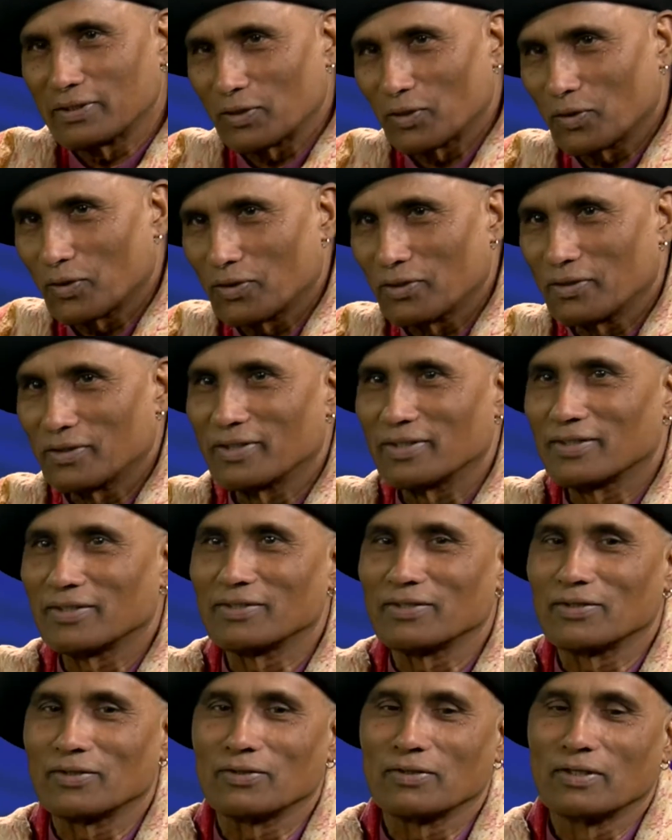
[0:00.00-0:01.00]

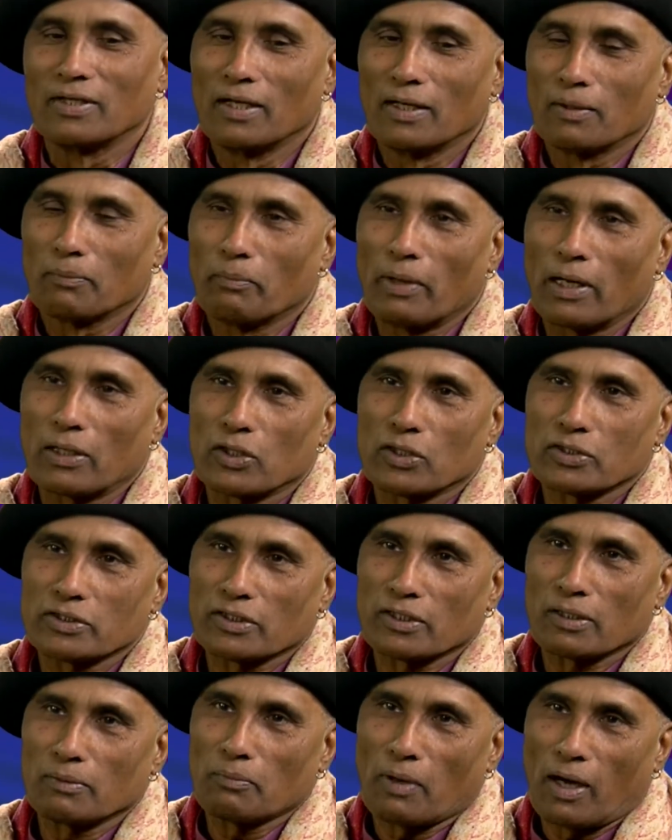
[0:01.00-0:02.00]
your
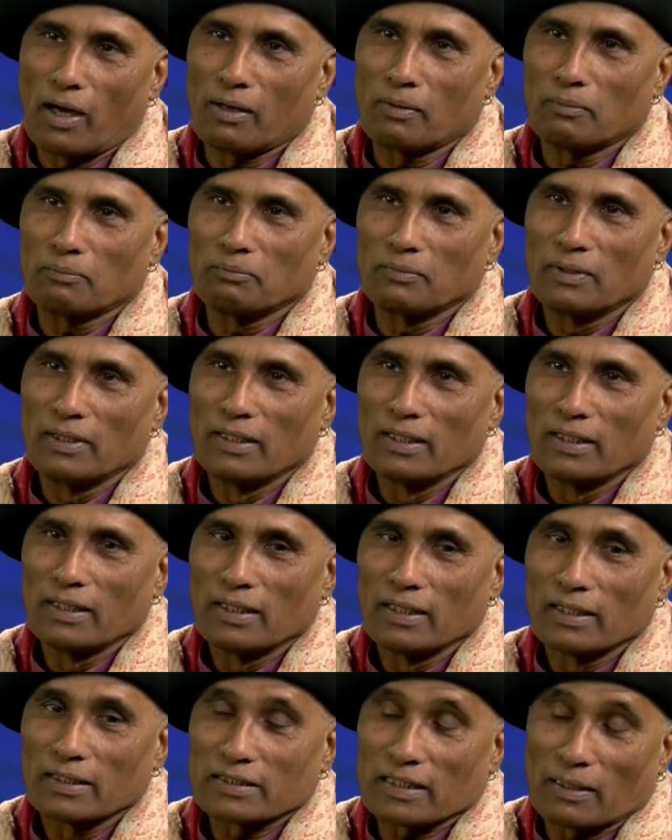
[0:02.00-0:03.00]
biological mom,
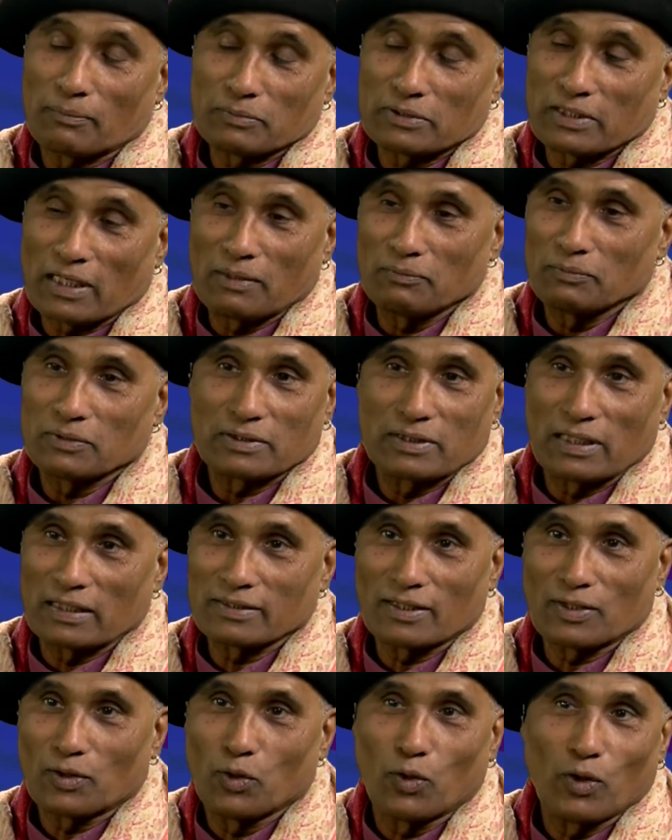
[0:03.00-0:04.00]
sometimes it
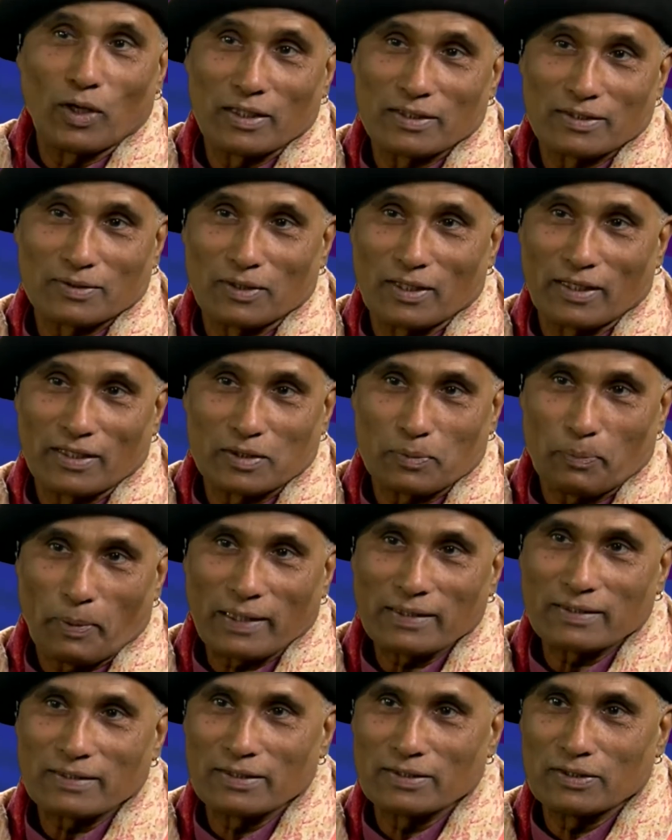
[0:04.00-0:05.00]
doesn't go as
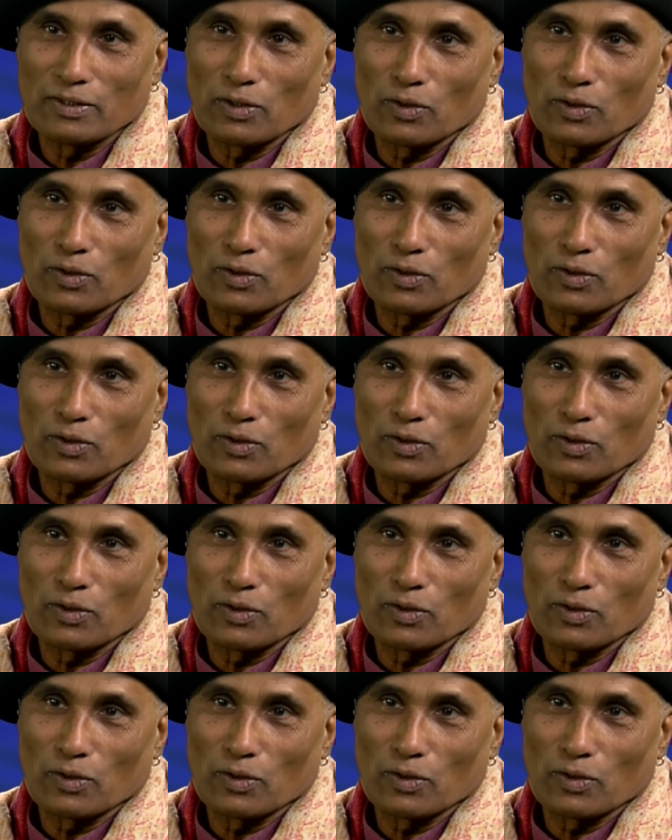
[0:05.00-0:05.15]
expected,